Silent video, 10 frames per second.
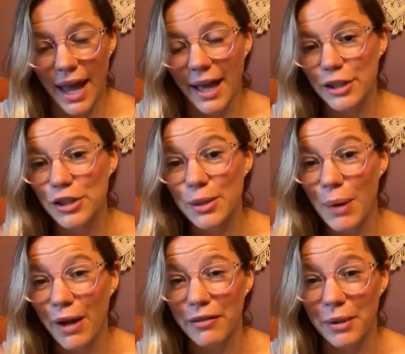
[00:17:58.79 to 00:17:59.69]
Actually,
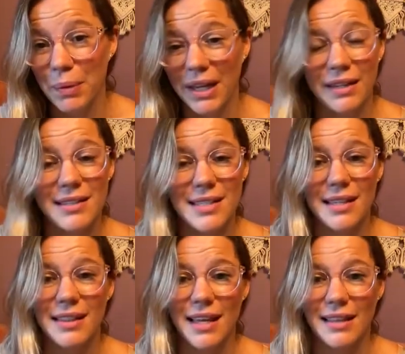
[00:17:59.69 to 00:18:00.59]
pelvic pain is the
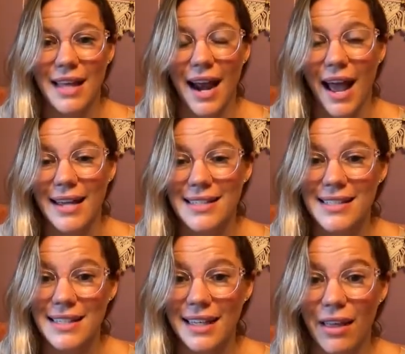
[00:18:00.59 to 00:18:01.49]
thing that I
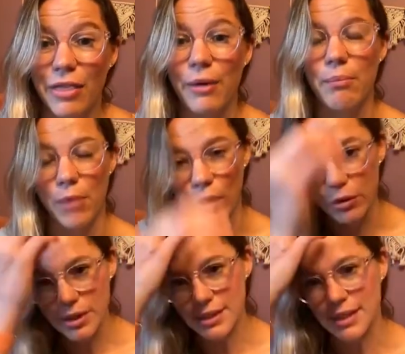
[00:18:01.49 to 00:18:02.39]
see the
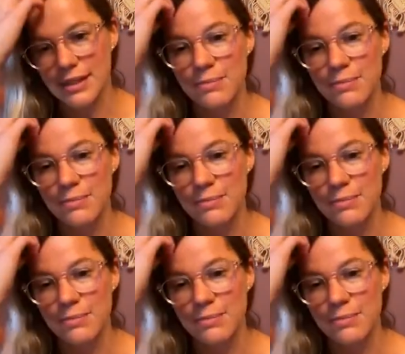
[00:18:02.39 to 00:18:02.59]
most. It's